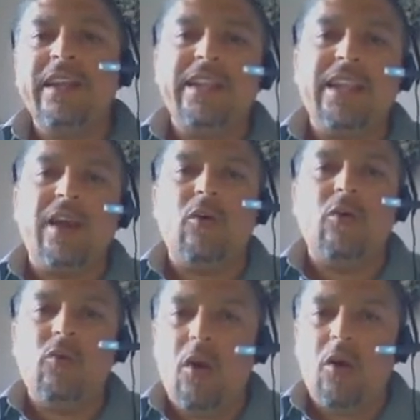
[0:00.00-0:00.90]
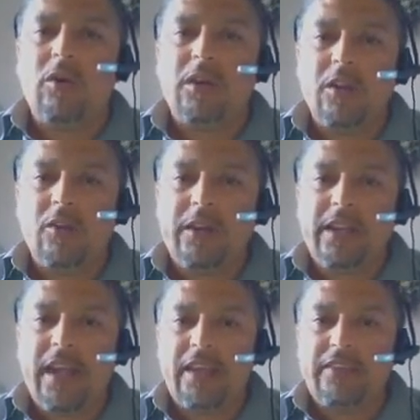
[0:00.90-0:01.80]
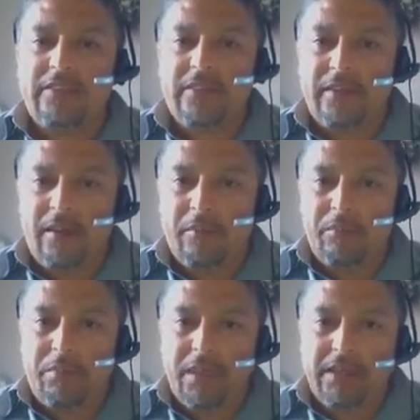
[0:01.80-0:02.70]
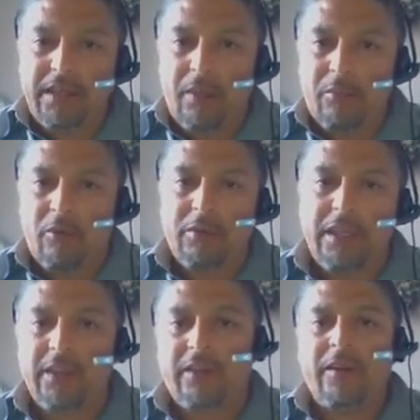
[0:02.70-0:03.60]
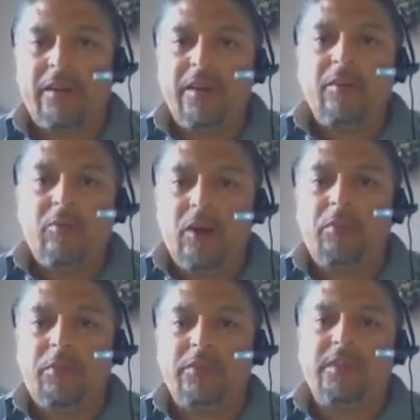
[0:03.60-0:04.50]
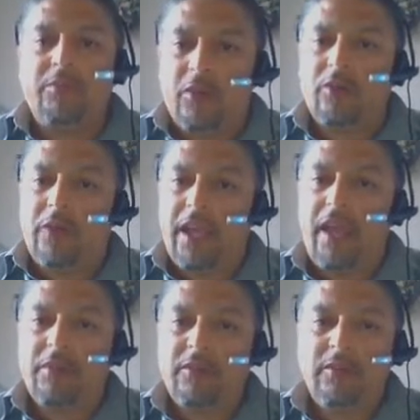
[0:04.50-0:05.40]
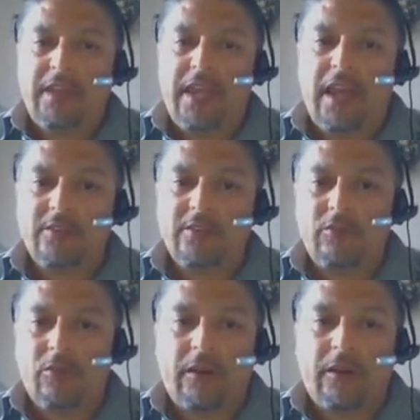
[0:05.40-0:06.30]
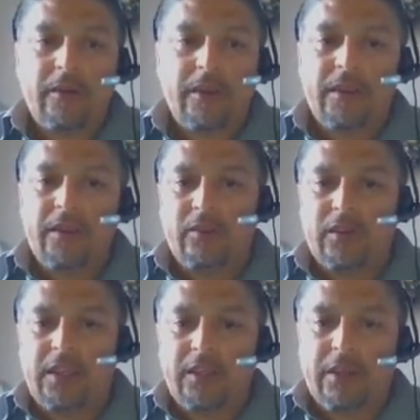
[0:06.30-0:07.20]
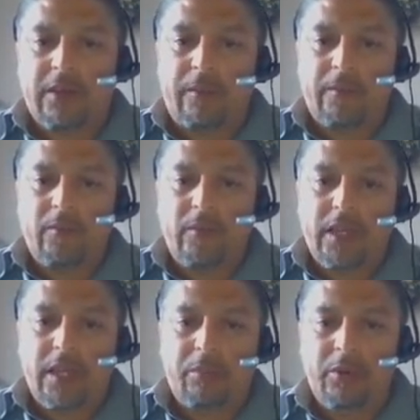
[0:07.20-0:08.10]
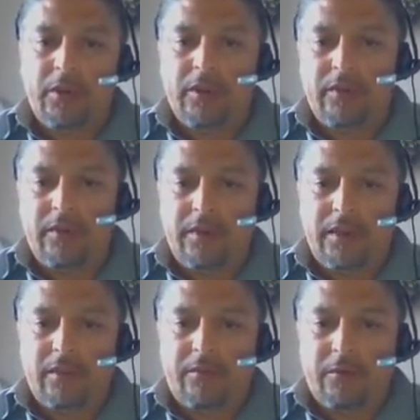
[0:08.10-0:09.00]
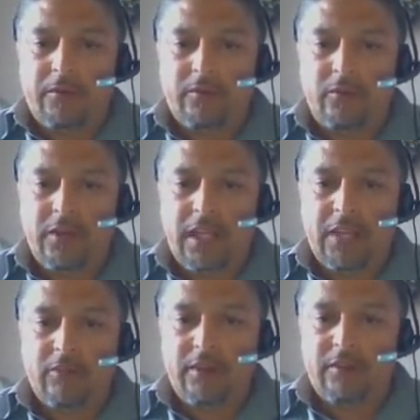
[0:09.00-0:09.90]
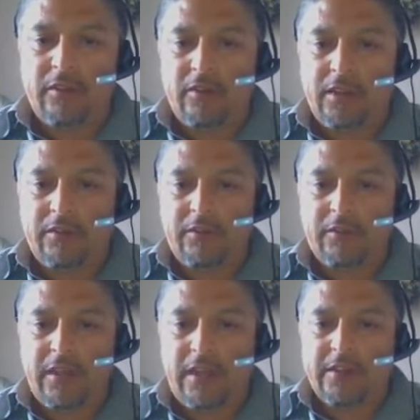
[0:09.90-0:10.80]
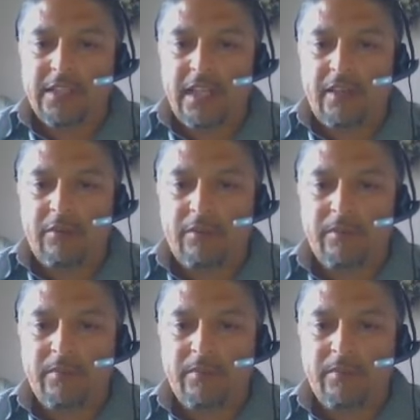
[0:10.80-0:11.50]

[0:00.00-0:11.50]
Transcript: Now, whoa, chlorine has a big number over here. Well, pues ni modo, we have to do the actual work. So here we go. We're gonna put the first 2 electrons on the first energy level.